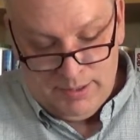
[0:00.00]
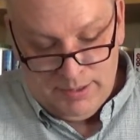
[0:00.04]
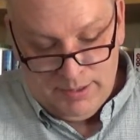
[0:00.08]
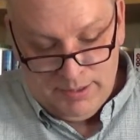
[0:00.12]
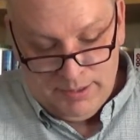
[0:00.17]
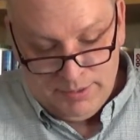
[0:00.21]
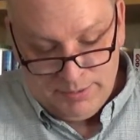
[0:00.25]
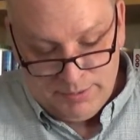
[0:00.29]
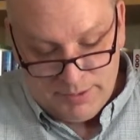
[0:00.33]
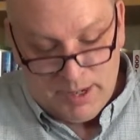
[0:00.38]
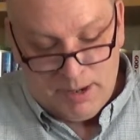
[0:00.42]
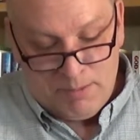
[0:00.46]

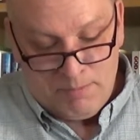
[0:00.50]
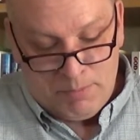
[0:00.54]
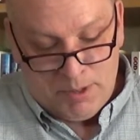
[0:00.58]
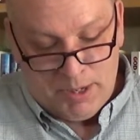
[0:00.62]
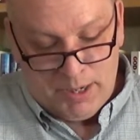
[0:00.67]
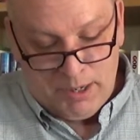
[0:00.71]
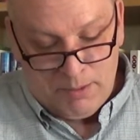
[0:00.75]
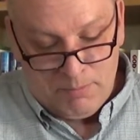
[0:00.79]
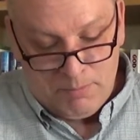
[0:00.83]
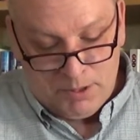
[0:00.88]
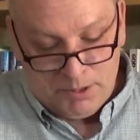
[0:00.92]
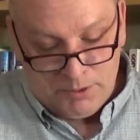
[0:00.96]

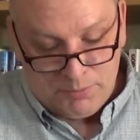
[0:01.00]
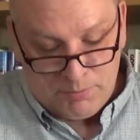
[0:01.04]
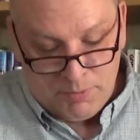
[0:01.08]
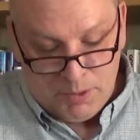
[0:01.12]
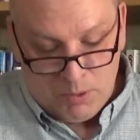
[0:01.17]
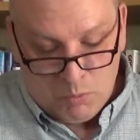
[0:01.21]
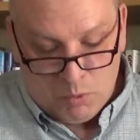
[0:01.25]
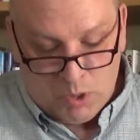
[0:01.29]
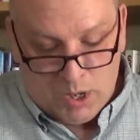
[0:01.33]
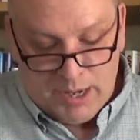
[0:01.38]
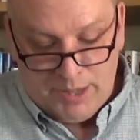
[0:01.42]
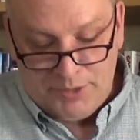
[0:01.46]
Somebody must be
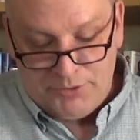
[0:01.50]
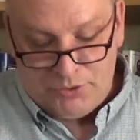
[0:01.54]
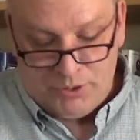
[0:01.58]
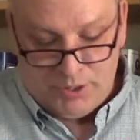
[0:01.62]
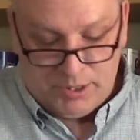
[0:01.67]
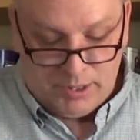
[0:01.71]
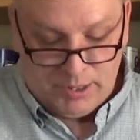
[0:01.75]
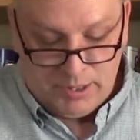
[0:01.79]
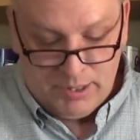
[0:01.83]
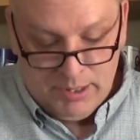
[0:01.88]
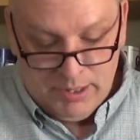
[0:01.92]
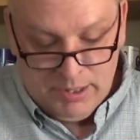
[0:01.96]

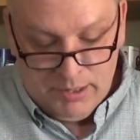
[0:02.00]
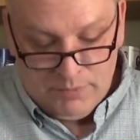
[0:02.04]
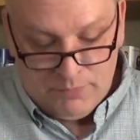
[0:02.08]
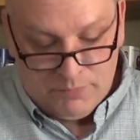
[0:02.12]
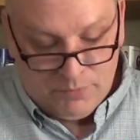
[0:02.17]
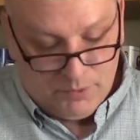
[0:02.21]
watching for